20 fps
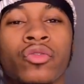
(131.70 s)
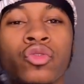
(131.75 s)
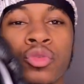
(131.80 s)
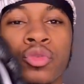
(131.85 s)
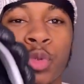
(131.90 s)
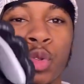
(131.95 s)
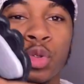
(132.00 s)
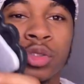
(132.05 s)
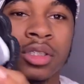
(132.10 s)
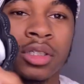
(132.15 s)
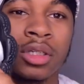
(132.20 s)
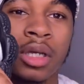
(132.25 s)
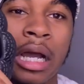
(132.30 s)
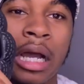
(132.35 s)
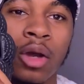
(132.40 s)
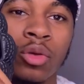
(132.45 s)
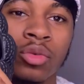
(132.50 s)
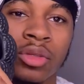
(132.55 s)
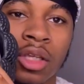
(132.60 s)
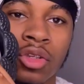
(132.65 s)
you're supposed to. I
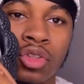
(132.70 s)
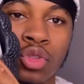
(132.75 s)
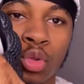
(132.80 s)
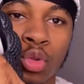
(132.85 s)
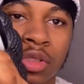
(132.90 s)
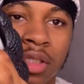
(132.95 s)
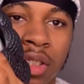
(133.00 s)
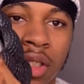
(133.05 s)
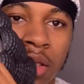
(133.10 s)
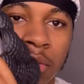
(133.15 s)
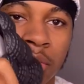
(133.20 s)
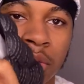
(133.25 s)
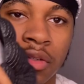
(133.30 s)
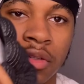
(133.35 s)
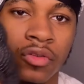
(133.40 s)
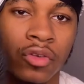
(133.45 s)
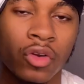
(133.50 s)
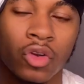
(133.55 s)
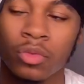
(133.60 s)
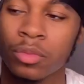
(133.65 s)
don't think you're supposed to keep this
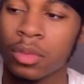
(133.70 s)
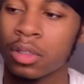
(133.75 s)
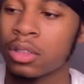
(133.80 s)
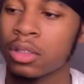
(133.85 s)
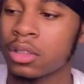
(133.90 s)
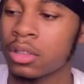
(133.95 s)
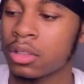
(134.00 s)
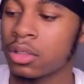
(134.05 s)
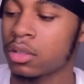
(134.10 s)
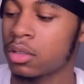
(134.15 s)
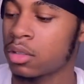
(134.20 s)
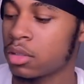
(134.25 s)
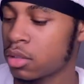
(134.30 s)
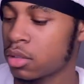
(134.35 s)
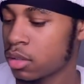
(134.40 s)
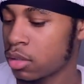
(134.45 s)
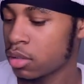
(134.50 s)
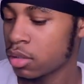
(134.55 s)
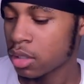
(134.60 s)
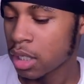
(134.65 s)
foam in there.
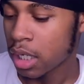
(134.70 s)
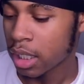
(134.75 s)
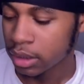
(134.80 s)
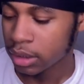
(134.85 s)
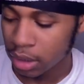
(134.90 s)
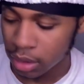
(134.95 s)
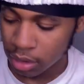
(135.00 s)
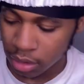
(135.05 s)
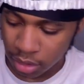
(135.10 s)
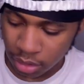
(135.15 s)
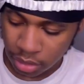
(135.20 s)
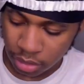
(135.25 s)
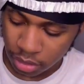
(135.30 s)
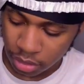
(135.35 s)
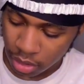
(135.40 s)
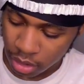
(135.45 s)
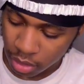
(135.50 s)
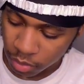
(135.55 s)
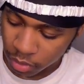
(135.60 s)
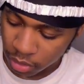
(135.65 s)
I think that's just
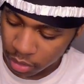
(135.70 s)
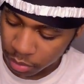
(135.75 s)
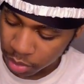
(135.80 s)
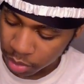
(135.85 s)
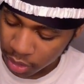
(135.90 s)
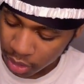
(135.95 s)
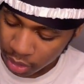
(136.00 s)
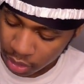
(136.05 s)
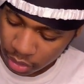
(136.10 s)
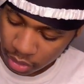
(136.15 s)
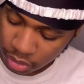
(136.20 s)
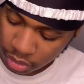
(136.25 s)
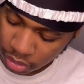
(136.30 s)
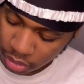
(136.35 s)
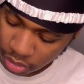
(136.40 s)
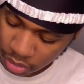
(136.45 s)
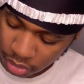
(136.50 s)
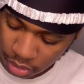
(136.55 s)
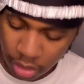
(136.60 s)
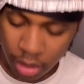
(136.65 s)
come with the package.
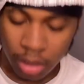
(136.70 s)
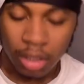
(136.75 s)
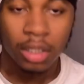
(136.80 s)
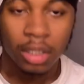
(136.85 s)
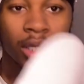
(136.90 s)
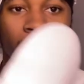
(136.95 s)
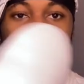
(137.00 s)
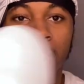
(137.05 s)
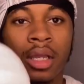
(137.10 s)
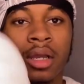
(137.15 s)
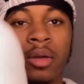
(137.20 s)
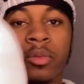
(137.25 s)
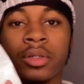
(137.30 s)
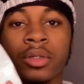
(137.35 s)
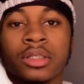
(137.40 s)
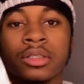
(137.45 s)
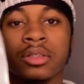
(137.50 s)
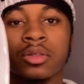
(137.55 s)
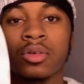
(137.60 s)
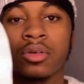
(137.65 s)
Yeah, they come with
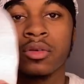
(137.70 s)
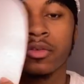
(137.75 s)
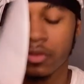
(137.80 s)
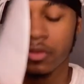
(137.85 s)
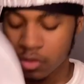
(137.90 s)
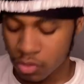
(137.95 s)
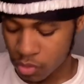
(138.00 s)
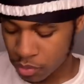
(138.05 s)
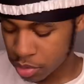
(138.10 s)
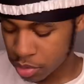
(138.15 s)
this little foam